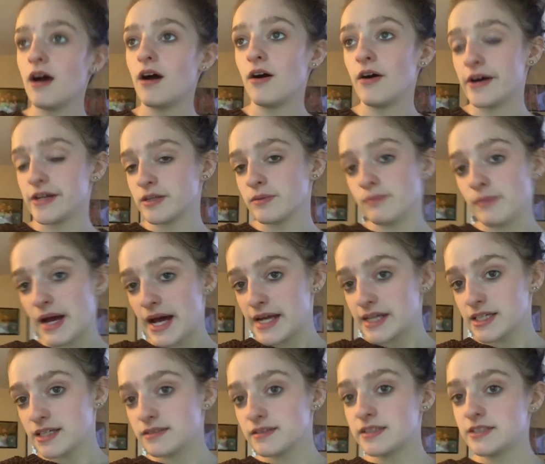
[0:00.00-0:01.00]

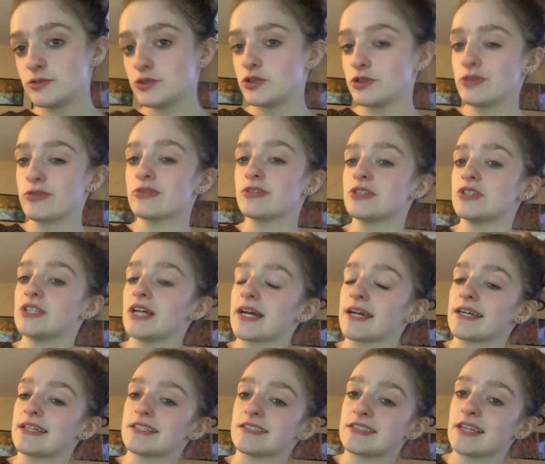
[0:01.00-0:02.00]
automatically. She's usually
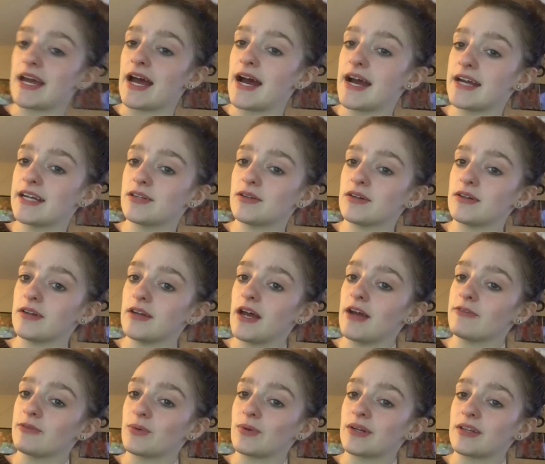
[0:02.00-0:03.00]
checking to say hi to
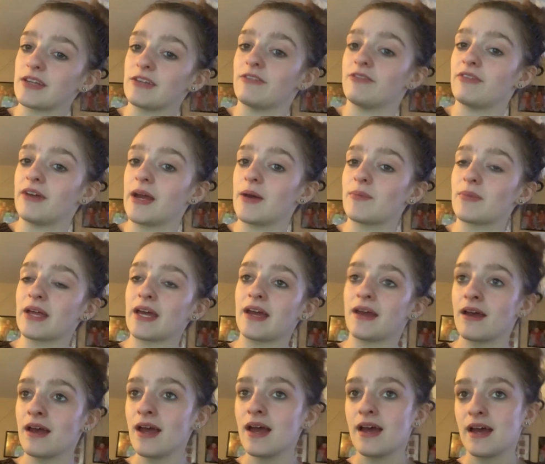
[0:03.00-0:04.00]
everyone in the
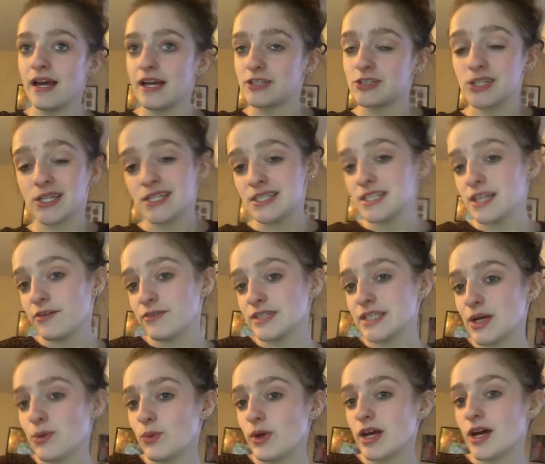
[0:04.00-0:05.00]
family, and she does it every
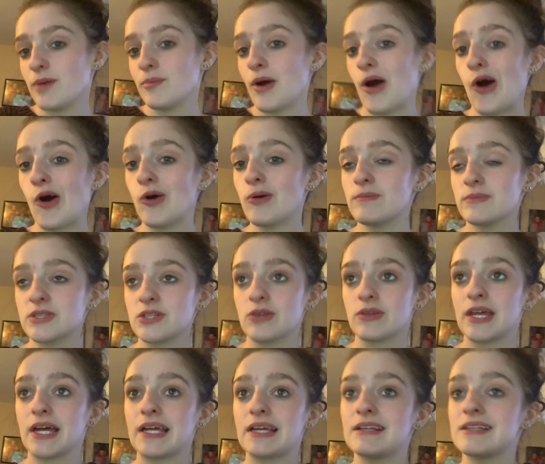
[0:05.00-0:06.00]
time we come home, so
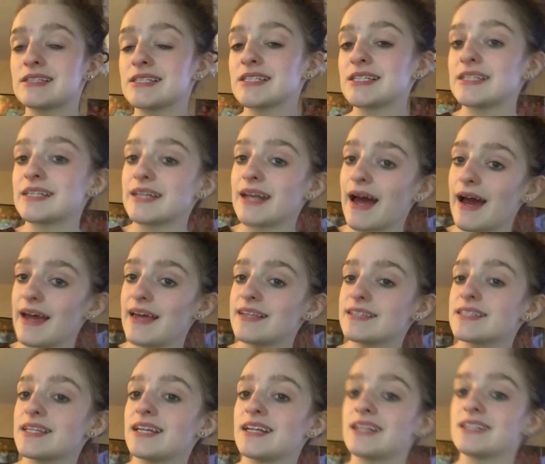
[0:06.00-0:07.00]
that is
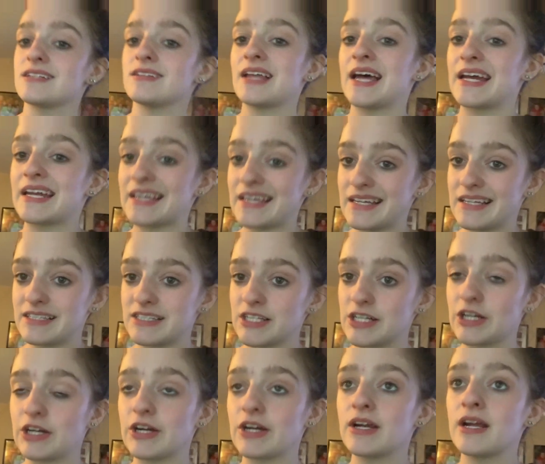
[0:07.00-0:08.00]
nice and it's a lot
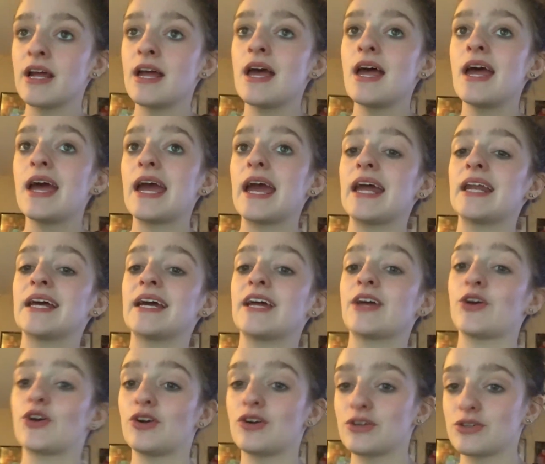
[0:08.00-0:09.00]
easier, and I
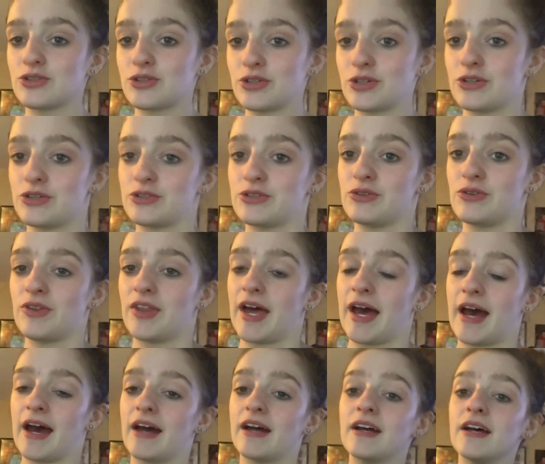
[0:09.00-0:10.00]
encourage her to do
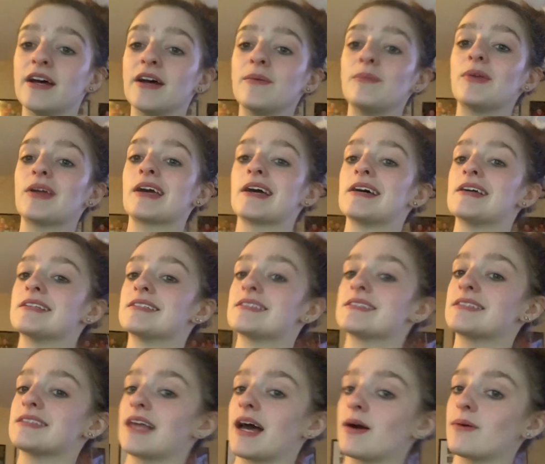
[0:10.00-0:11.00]
that because
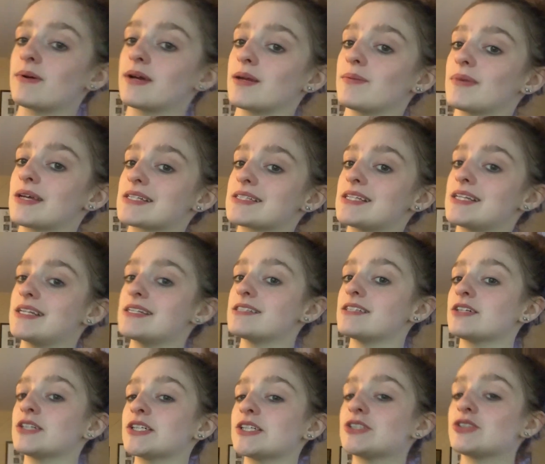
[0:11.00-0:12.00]
that way it makes it
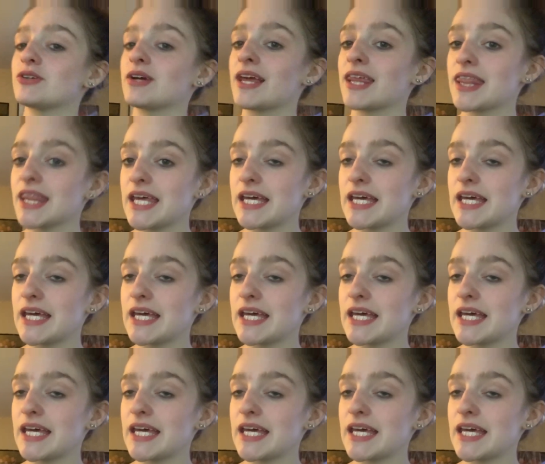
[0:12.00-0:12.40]
easier to train